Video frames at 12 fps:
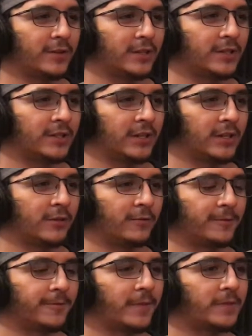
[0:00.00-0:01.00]
is over
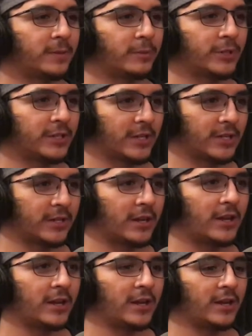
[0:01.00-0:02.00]
50%.
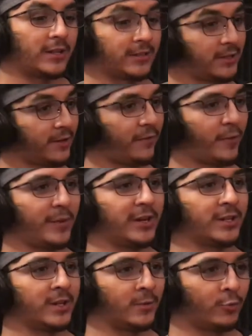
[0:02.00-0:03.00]
That's enough for me to
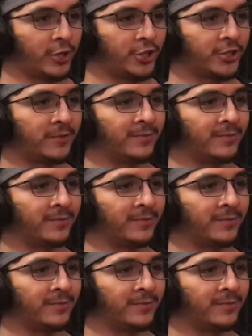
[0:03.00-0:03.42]
keep wishing.